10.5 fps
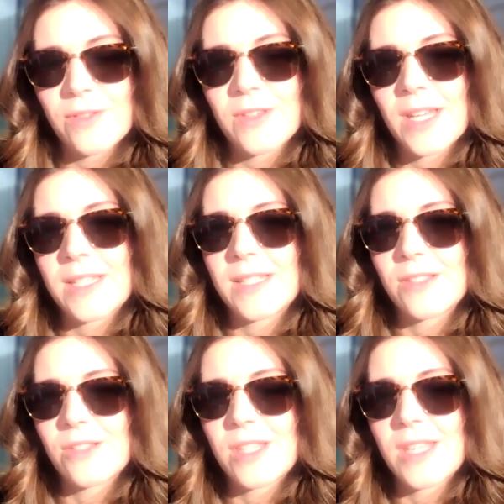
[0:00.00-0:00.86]
If that
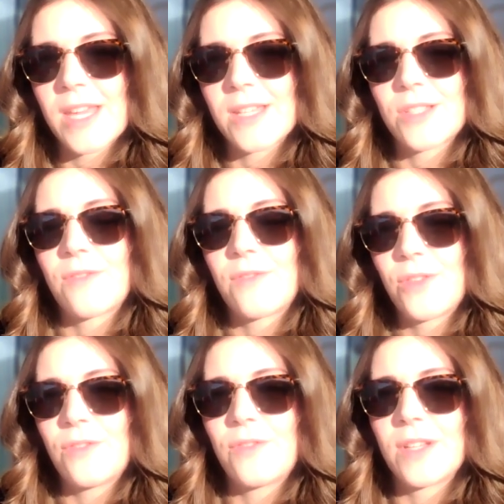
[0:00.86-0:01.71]
is the case, if
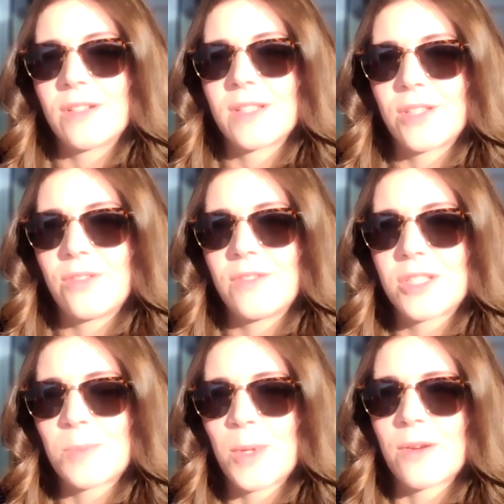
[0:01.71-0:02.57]
you feel that you've
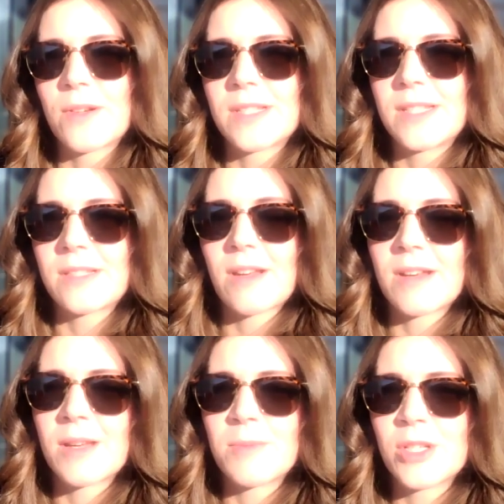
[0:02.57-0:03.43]
experienced these
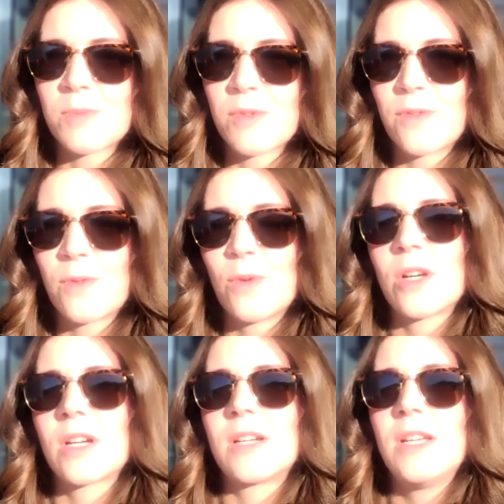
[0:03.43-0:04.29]
dynamics
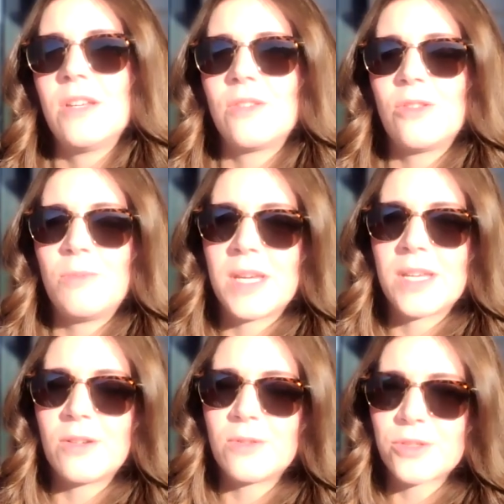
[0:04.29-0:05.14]
before, you may
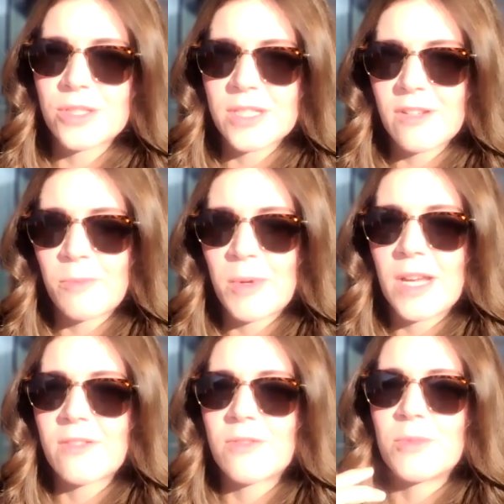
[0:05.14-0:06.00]
hold yourself
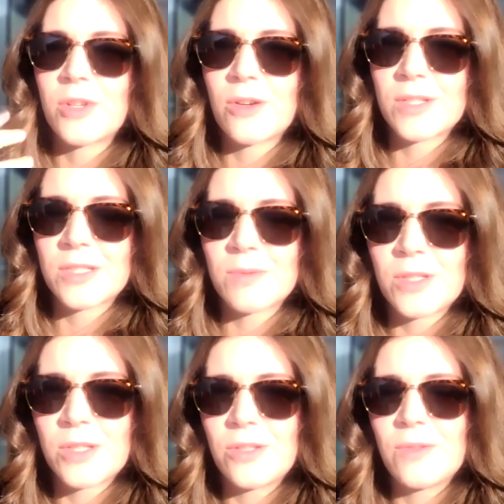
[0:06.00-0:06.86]
back from going to a
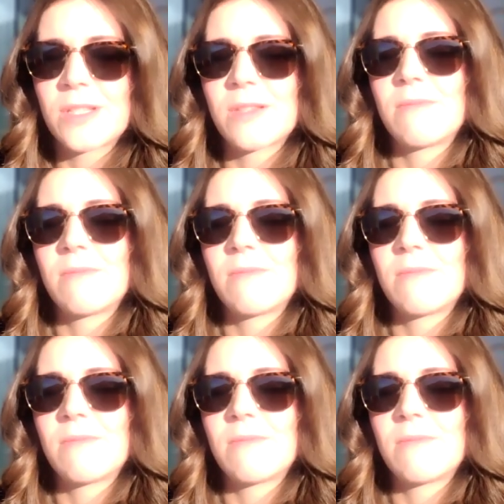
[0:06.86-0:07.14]
new